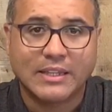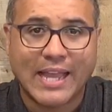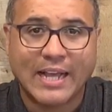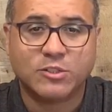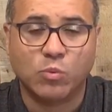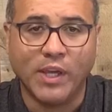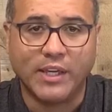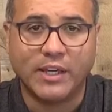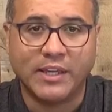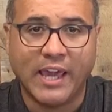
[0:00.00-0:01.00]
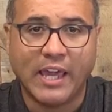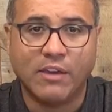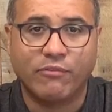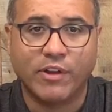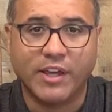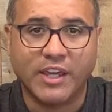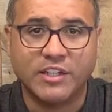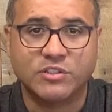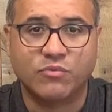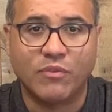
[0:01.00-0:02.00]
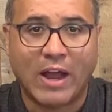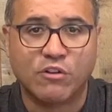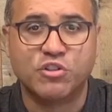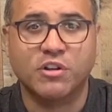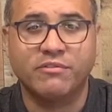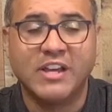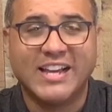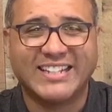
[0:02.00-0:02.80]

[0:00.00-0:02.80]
last week gave his vouch of